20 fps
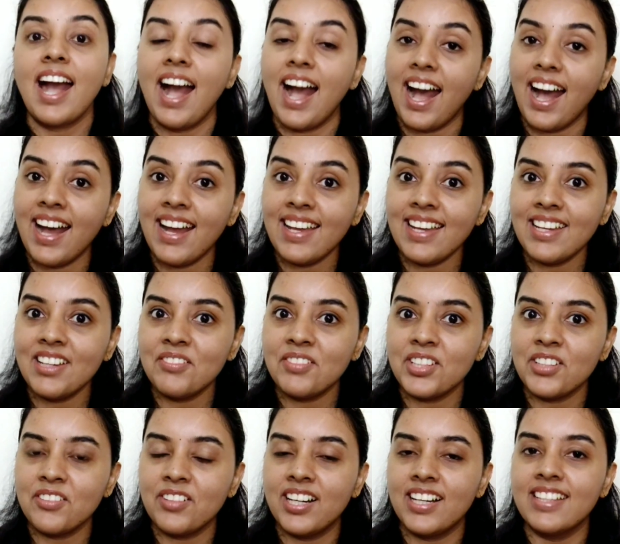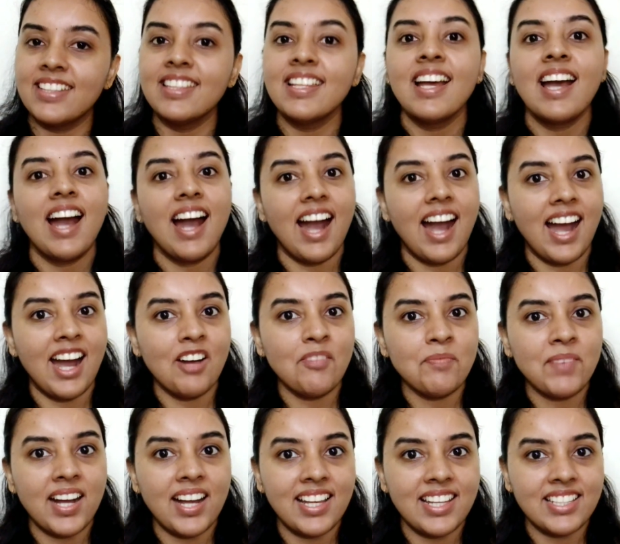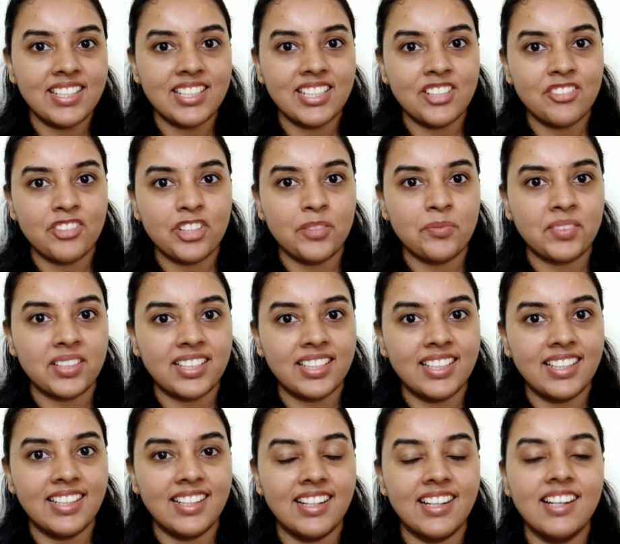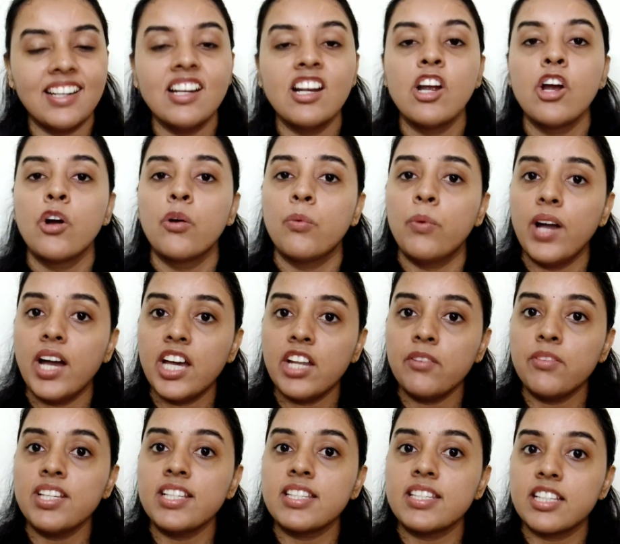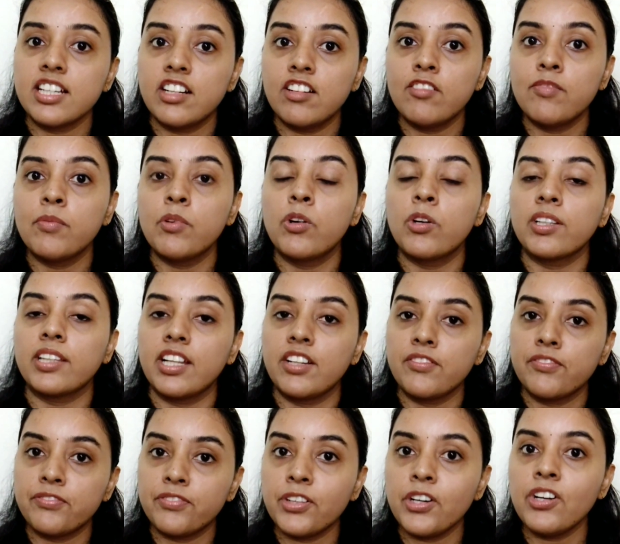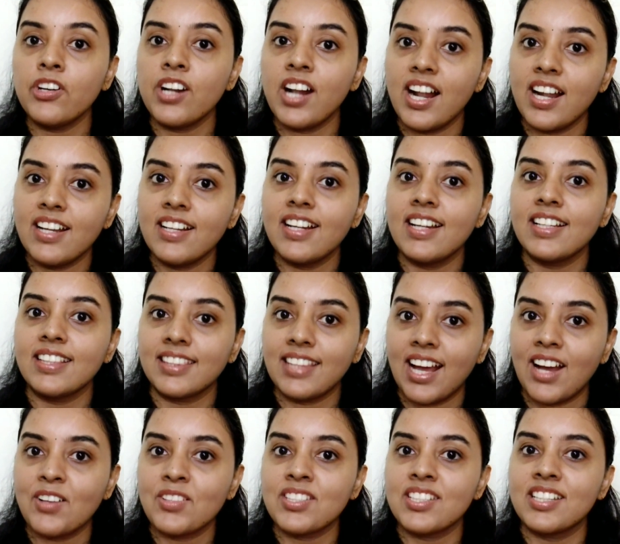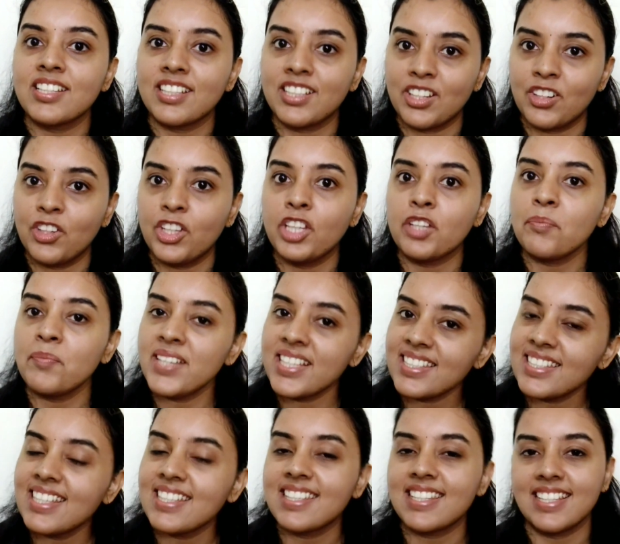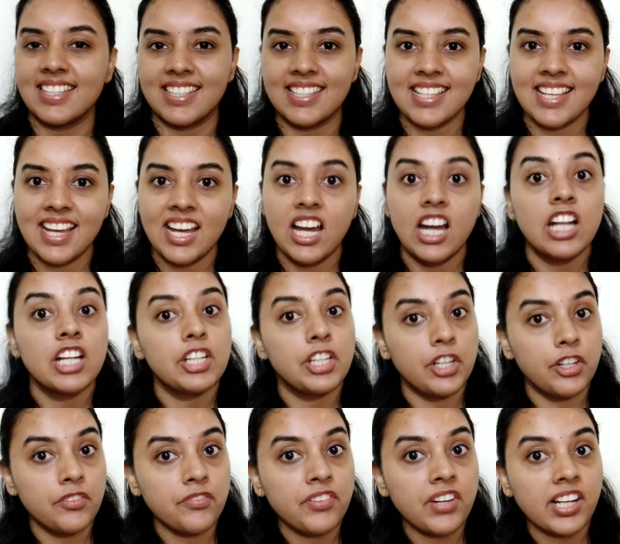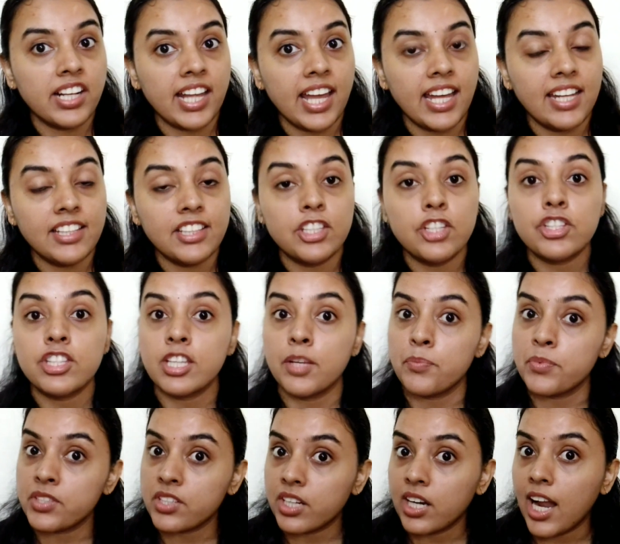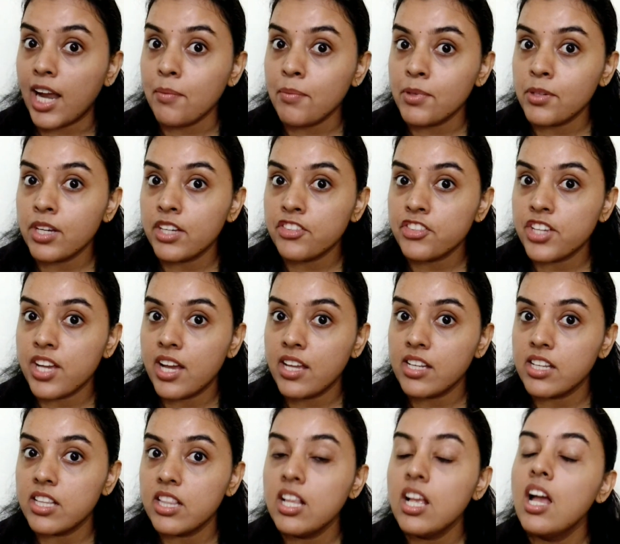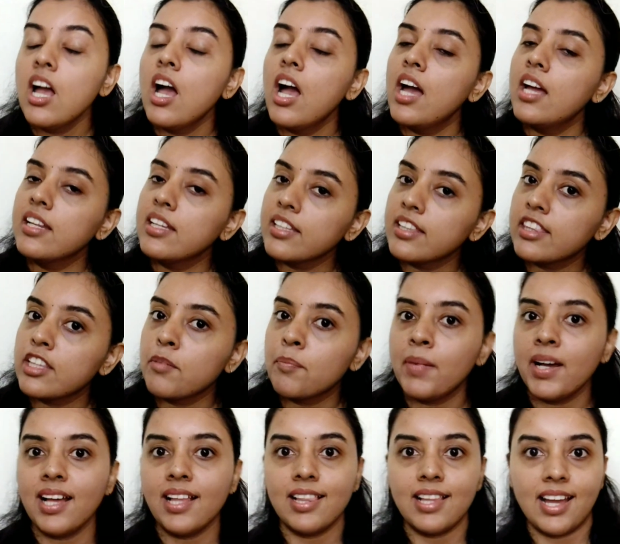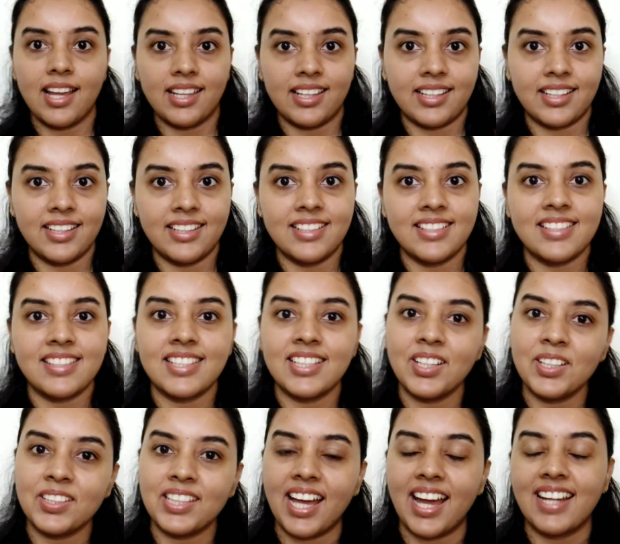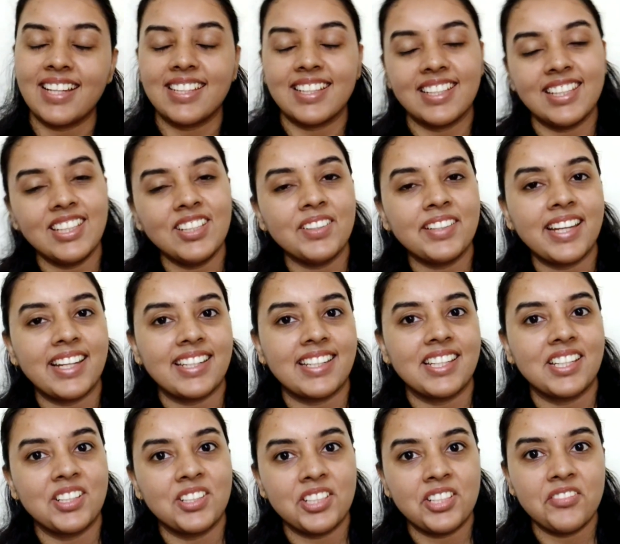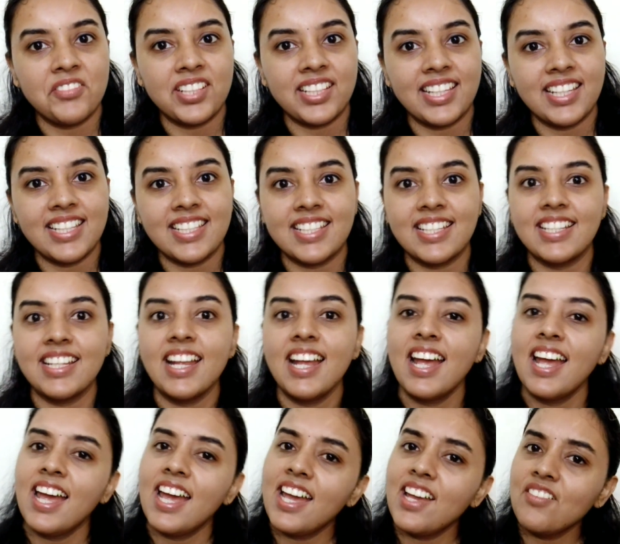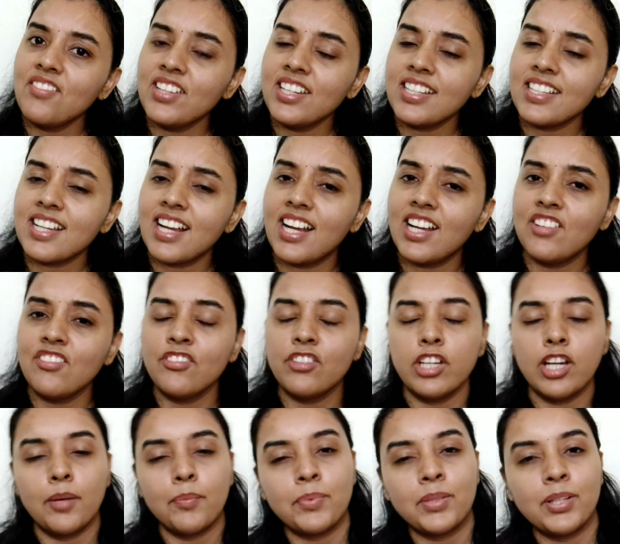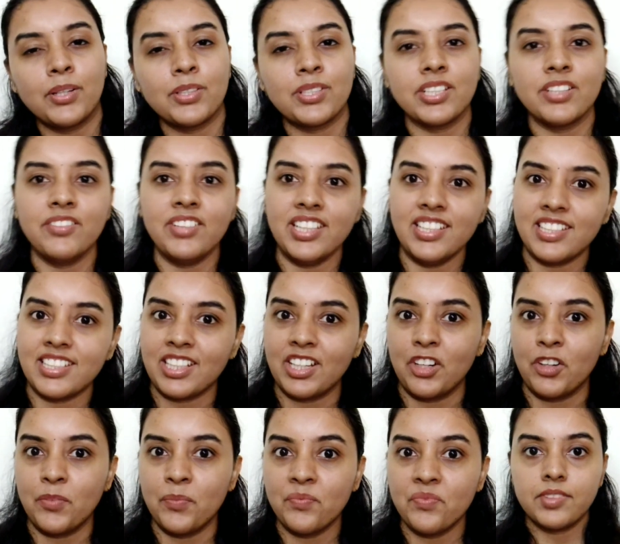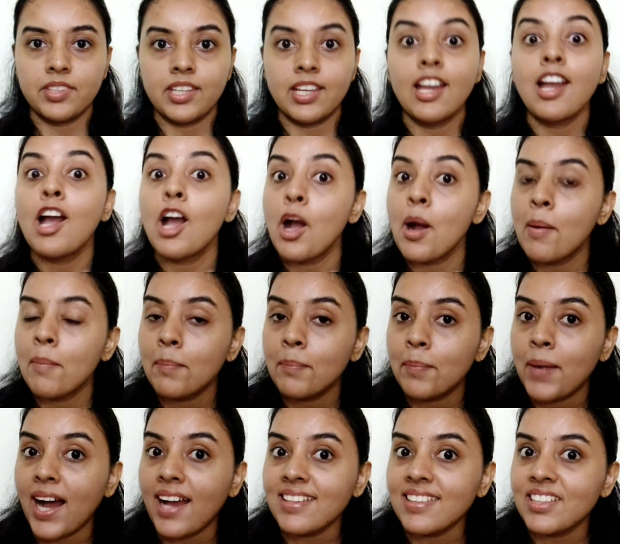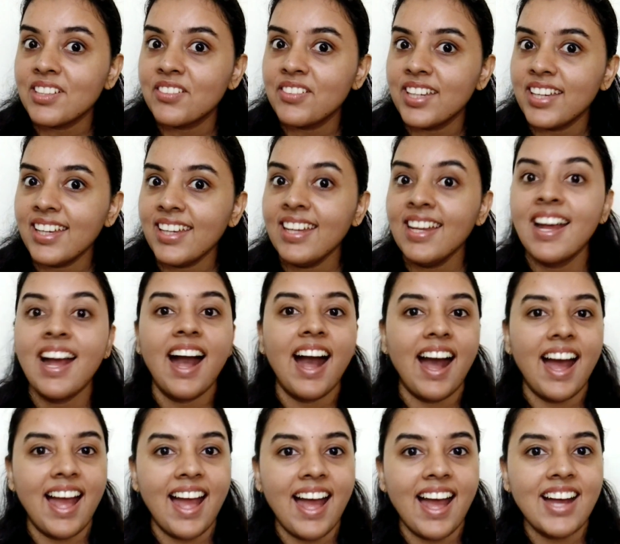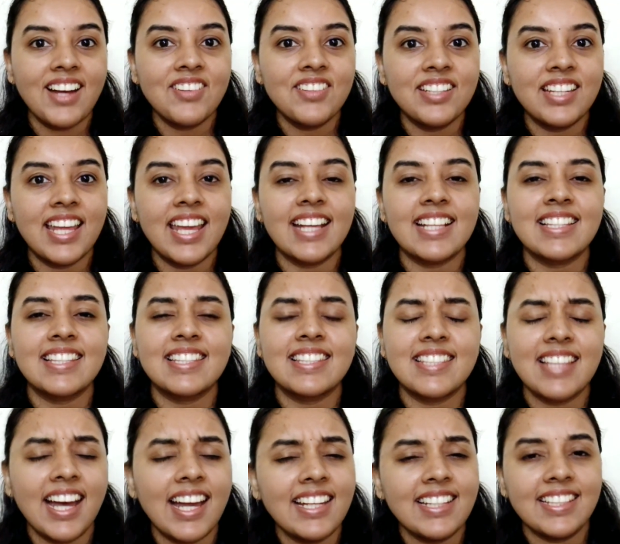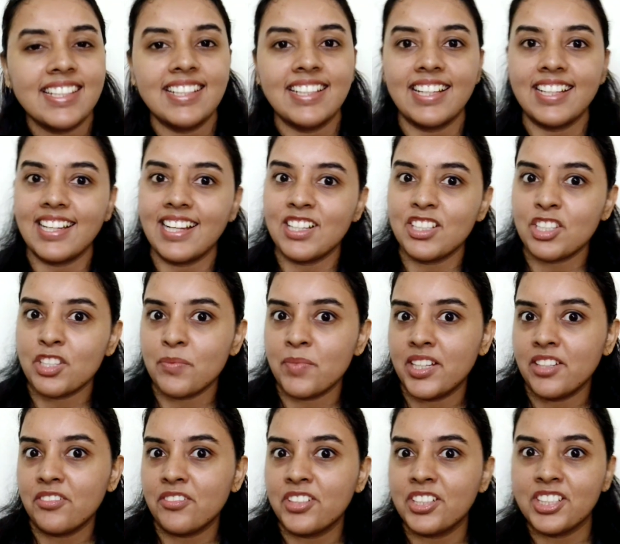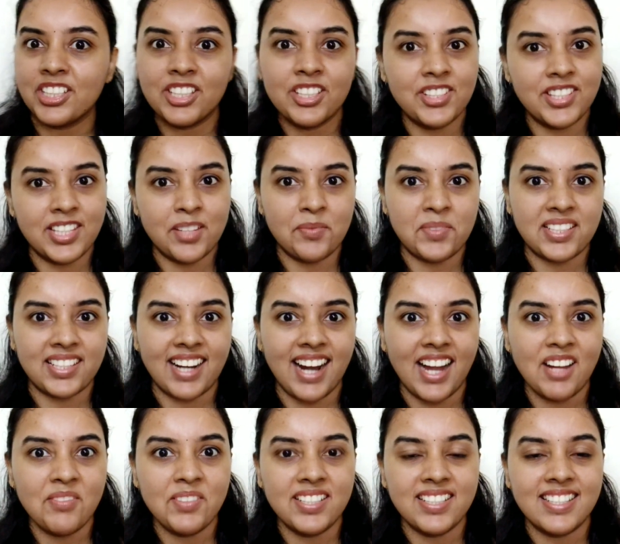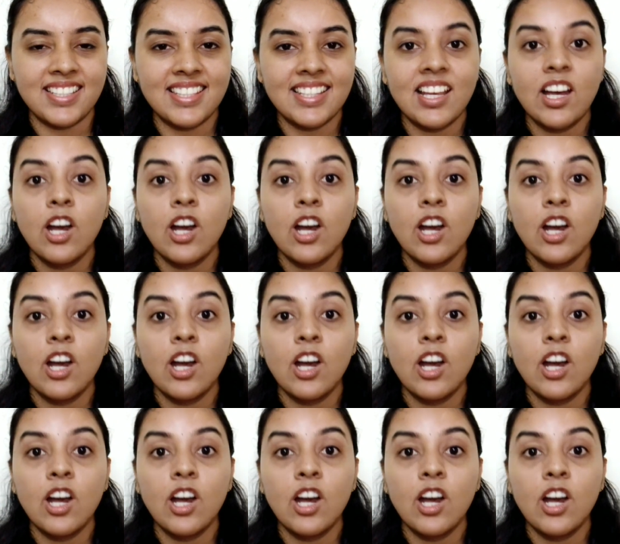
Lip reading: Hi everyone, I'm Mayashi from Clear, where we serve more than 400,000 growing businesses. Don't forget to subscribe to our channel and hit the bell icon so that you get the notification every time we upload a video. By the way, I have an exciting announcement for new subscribers.